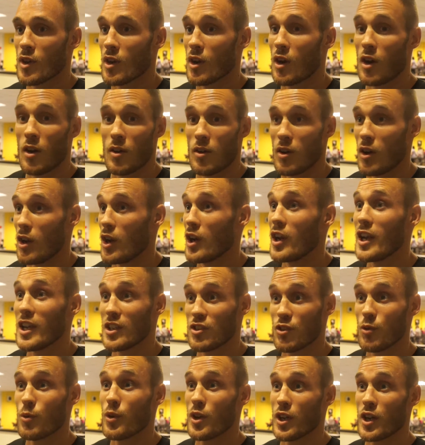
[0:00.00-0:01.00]
I
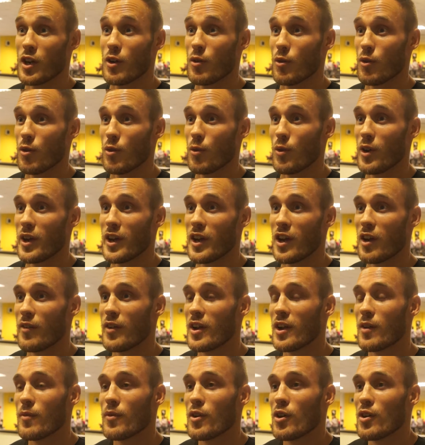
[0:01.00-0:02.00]
literally want to go all the way.
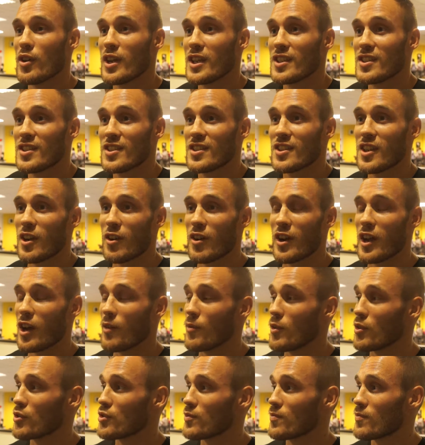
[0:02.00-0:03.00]
I'm not silly.
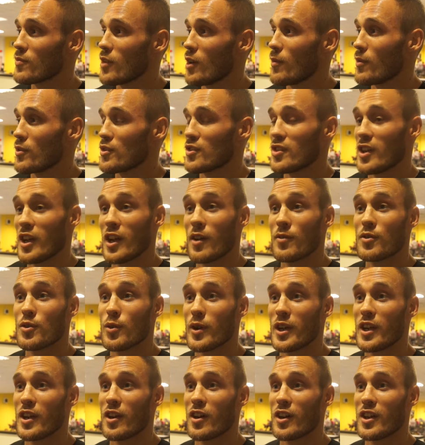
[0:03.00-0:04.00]
I'm
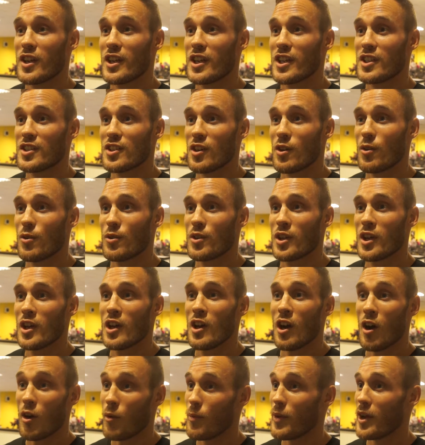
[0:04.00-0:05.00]
29 years old.
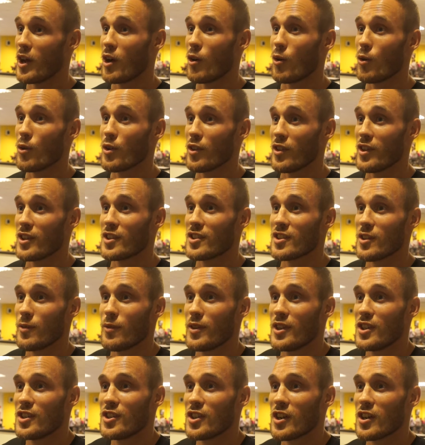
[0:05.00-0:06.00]
I'm a bit older than some
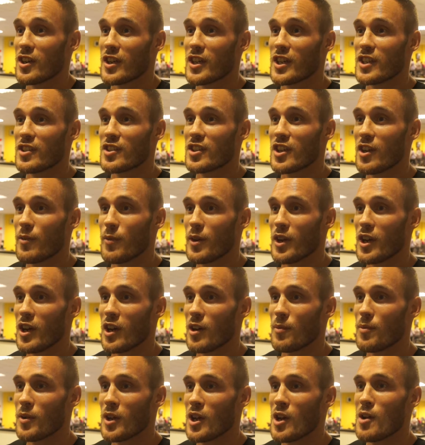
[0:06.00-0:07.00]
of these young kids coming
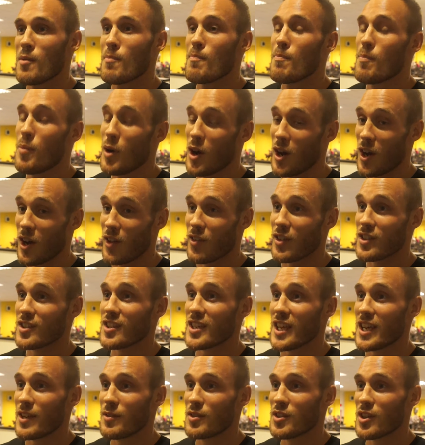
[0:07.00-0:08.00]
up. But at the
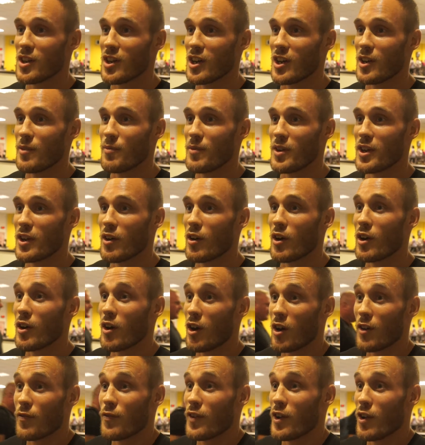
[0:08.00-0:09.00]
same time,
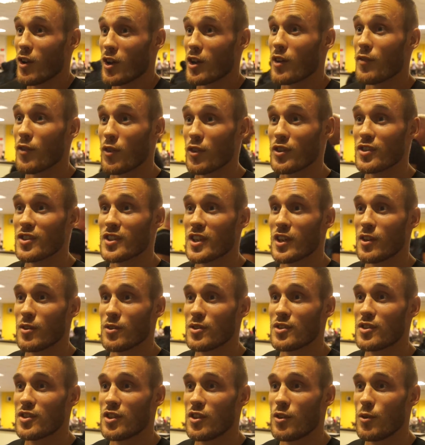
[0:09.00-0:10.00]
I feel like I've got the
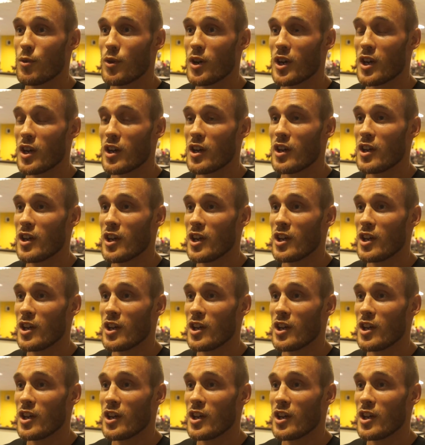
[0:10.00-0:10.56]
skills to